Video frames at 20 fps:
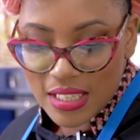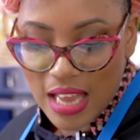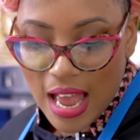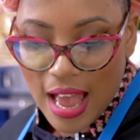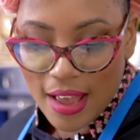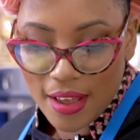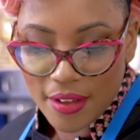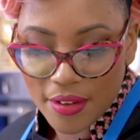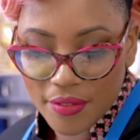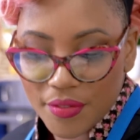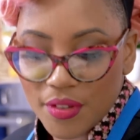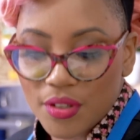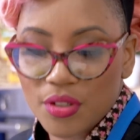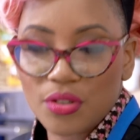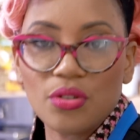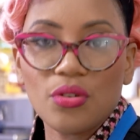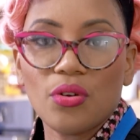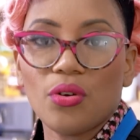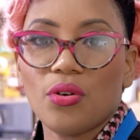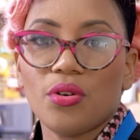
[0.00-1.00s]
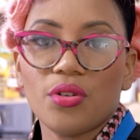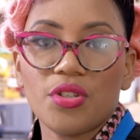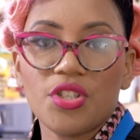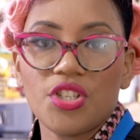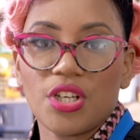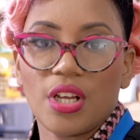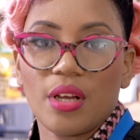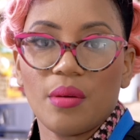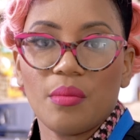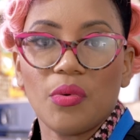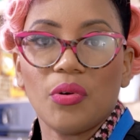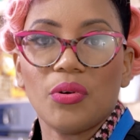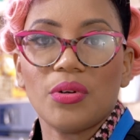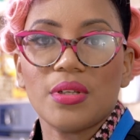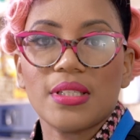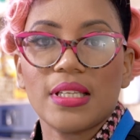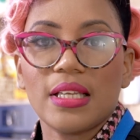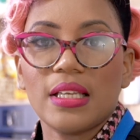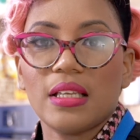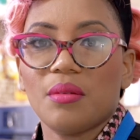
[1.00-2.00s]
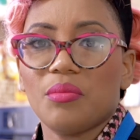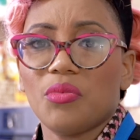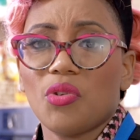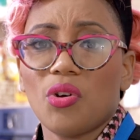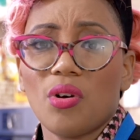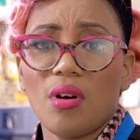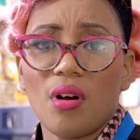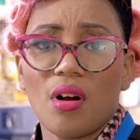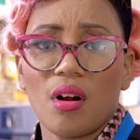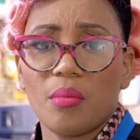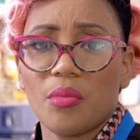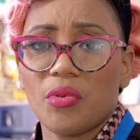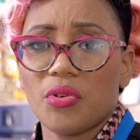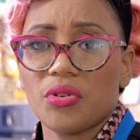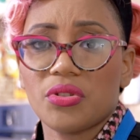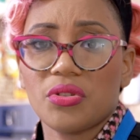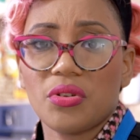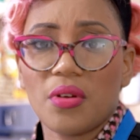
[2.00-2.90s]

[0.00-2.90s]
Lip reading: have no GMOs in them, no hormones, no